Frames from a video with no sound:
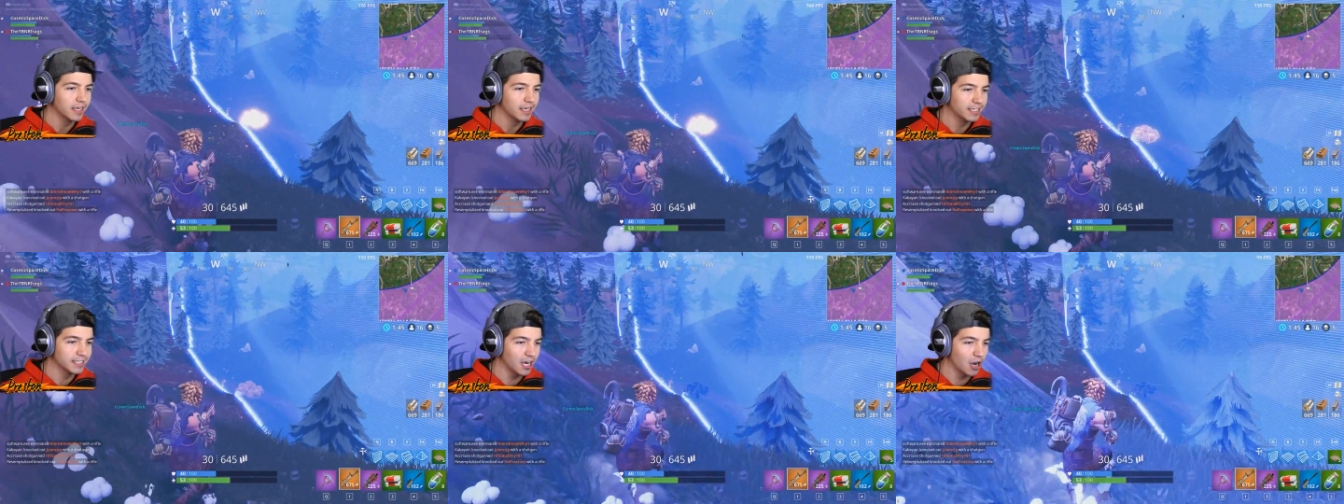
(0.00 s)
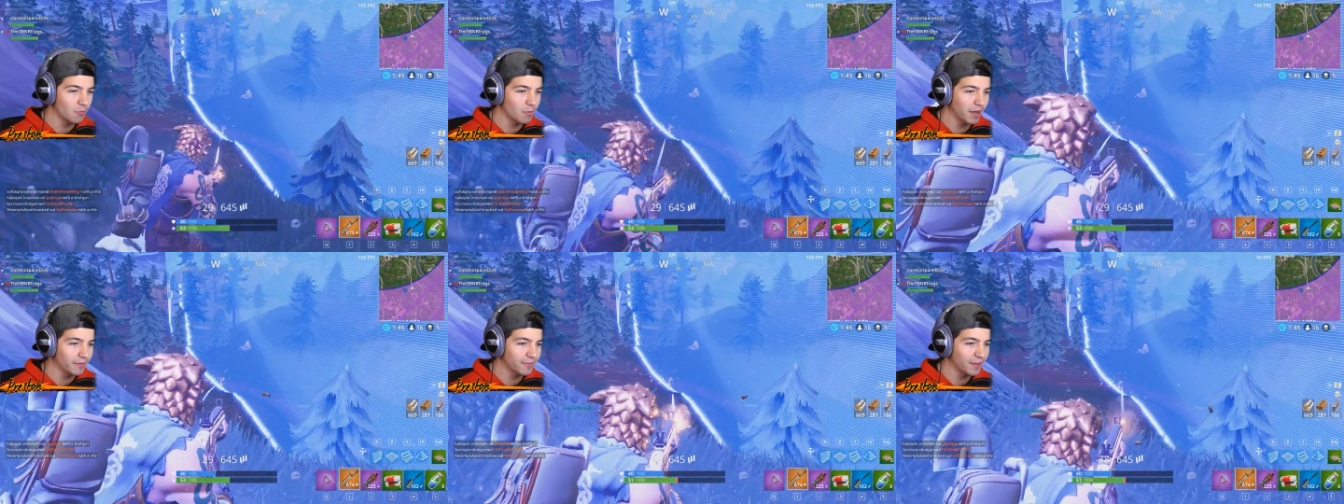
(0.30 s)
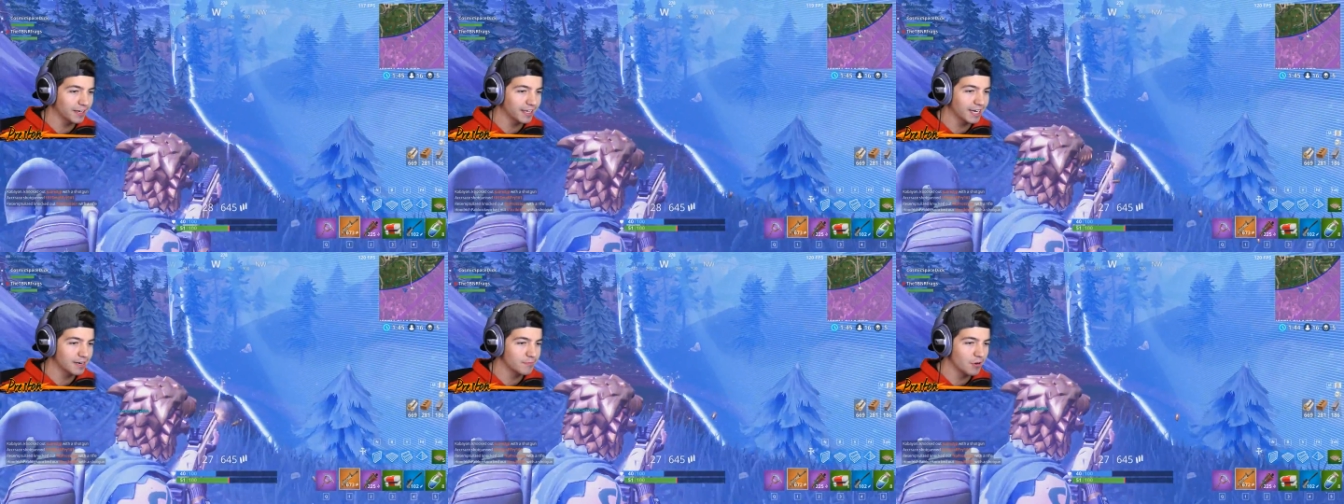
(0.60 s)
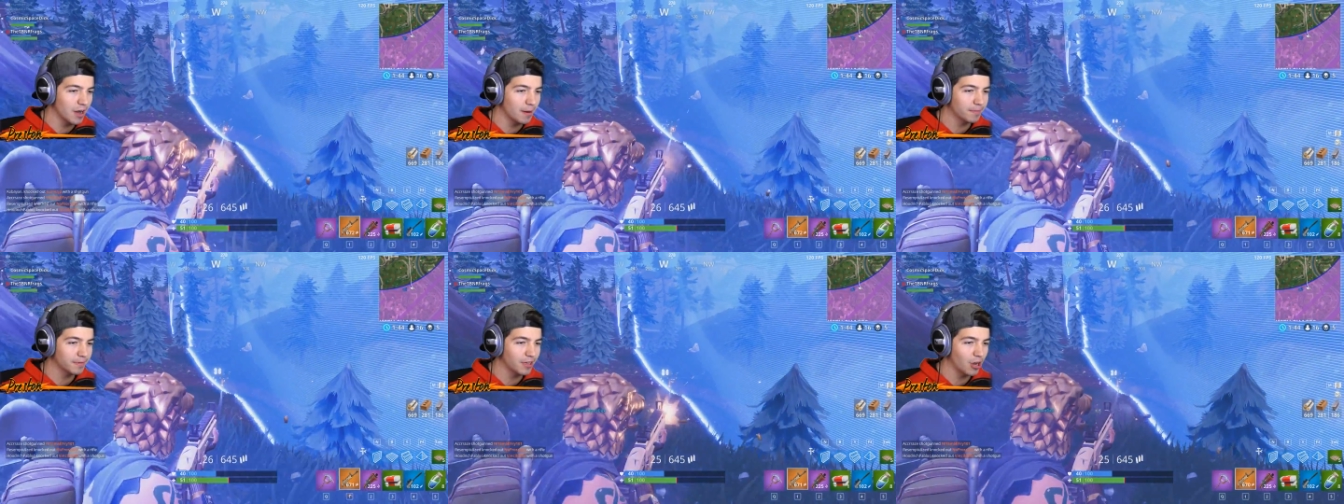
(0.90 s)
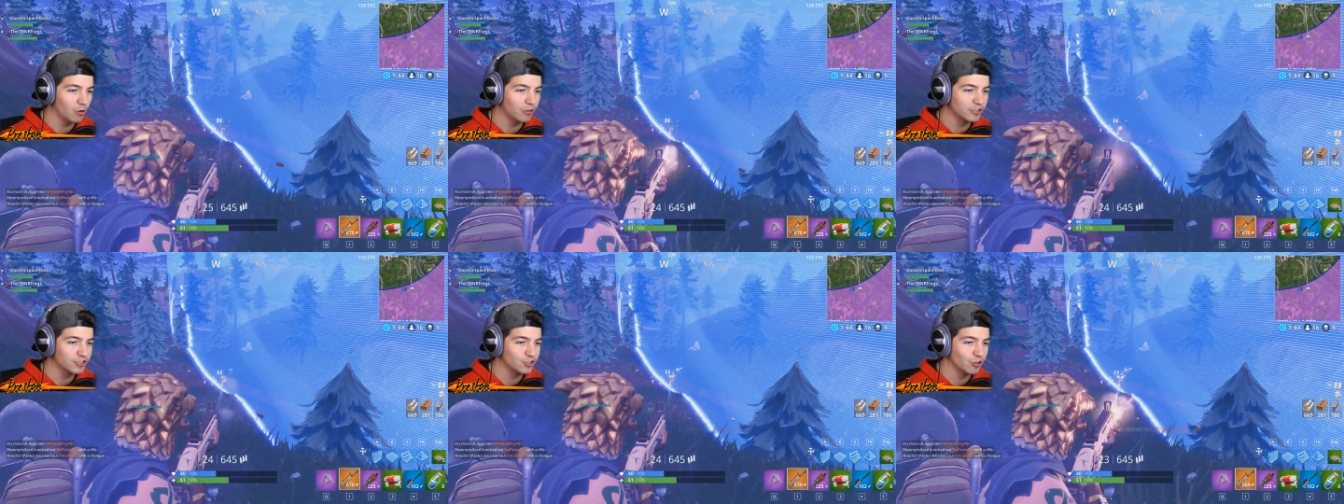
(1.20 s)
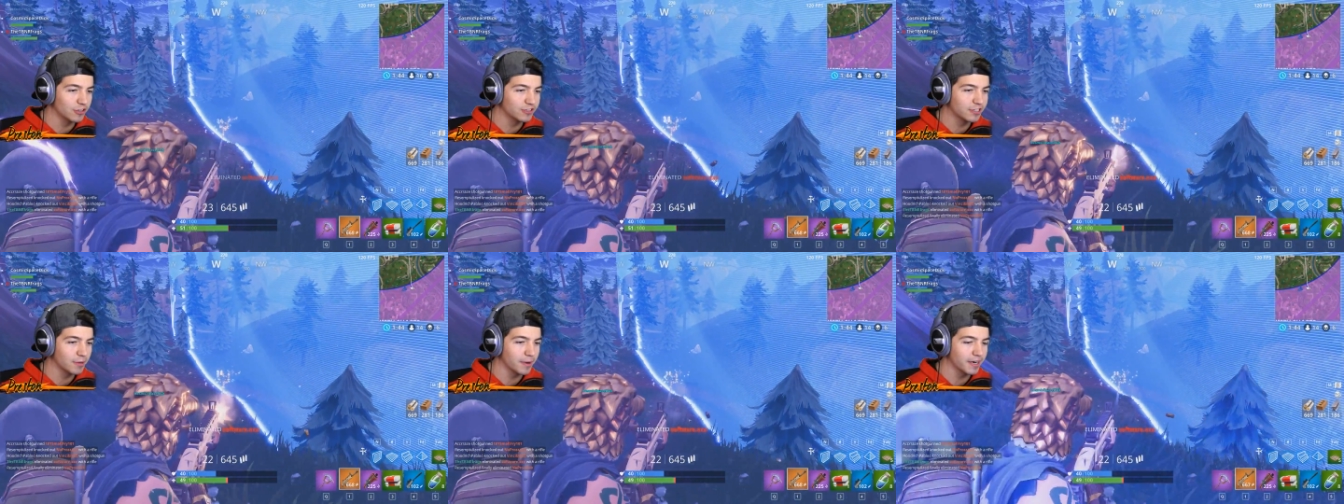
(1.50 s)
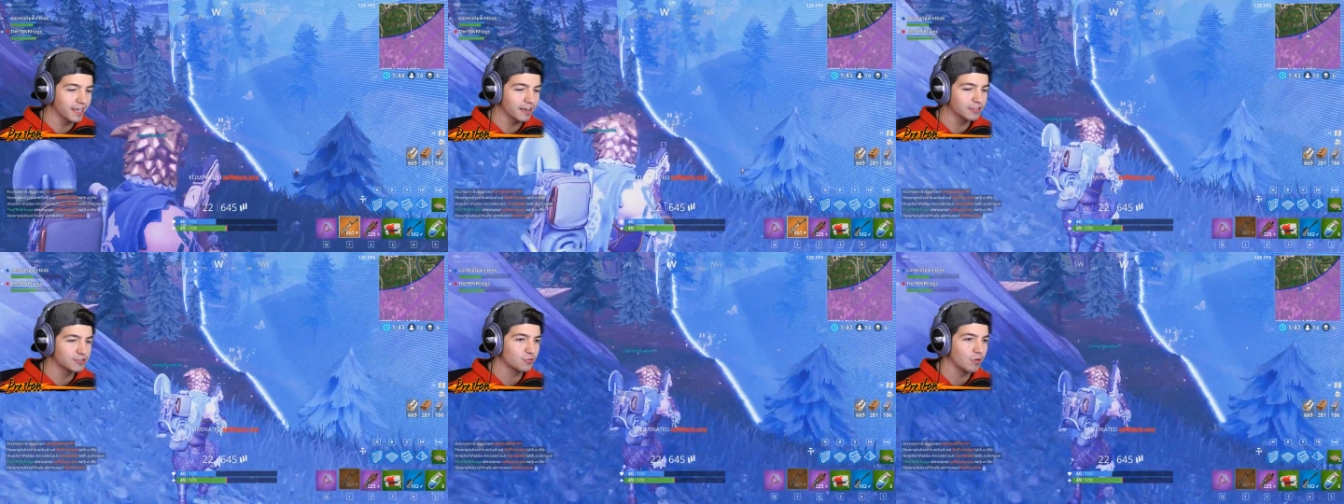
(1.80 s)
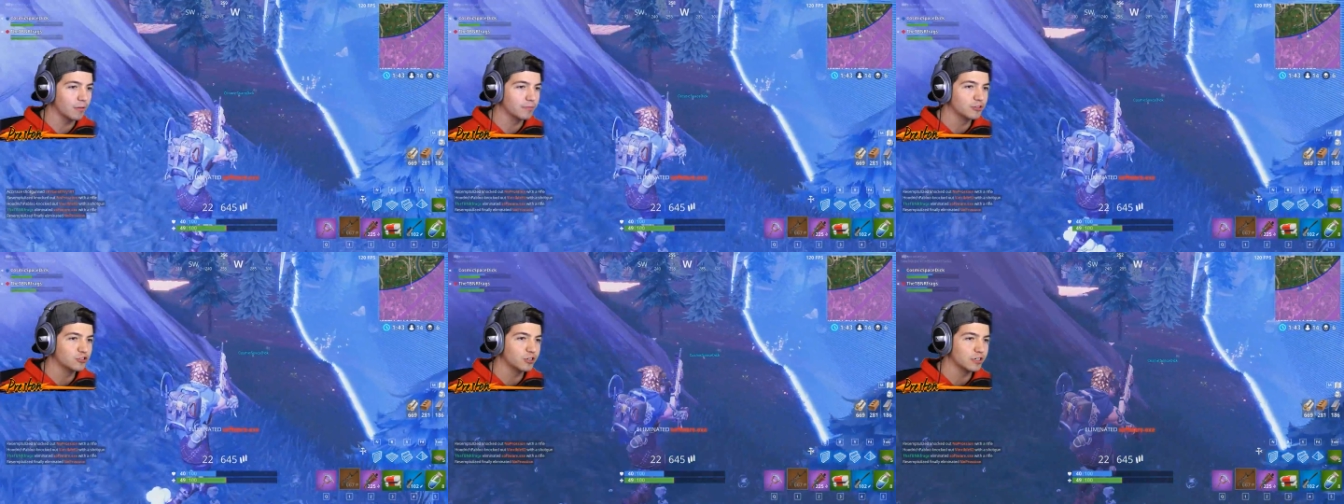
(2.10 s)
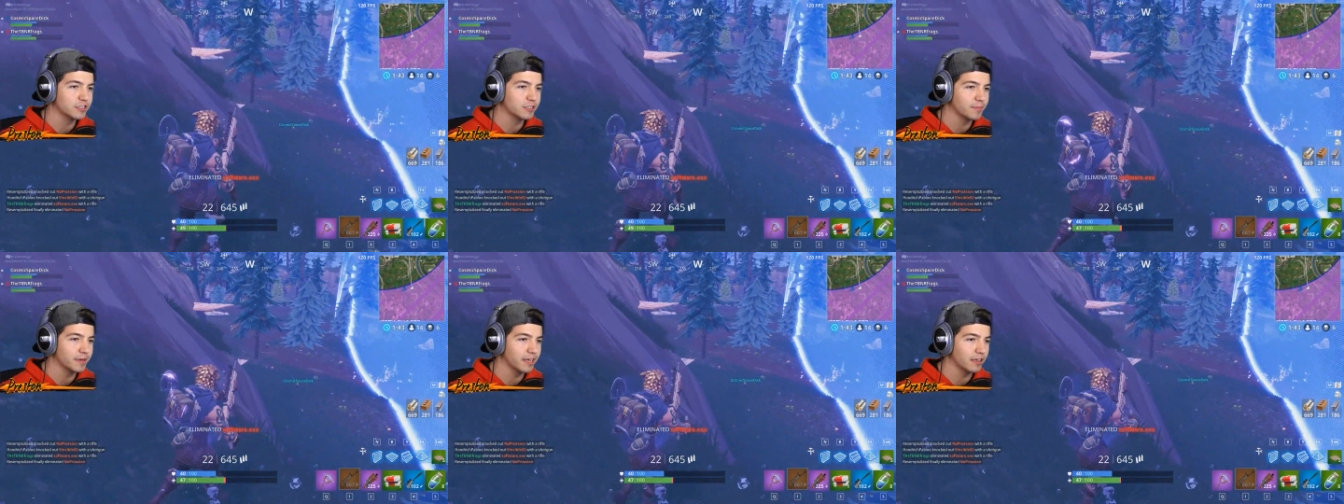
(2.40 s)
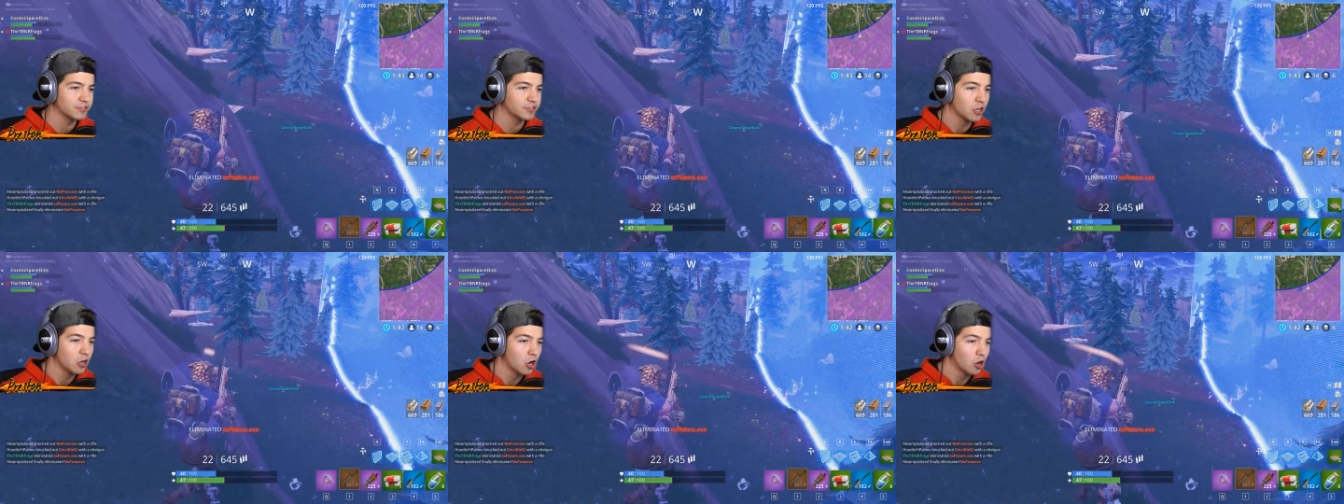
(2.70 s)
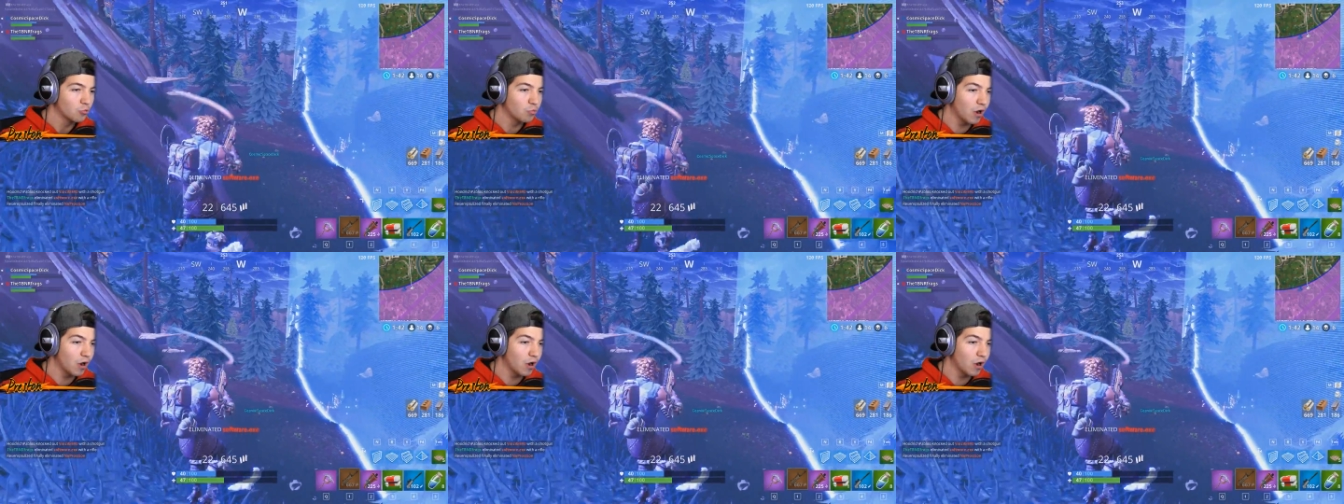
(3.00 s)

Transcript: He's out right there. Get him, Rob. Oh, they're shooting somebody else, Rob. They're shooting somebody else.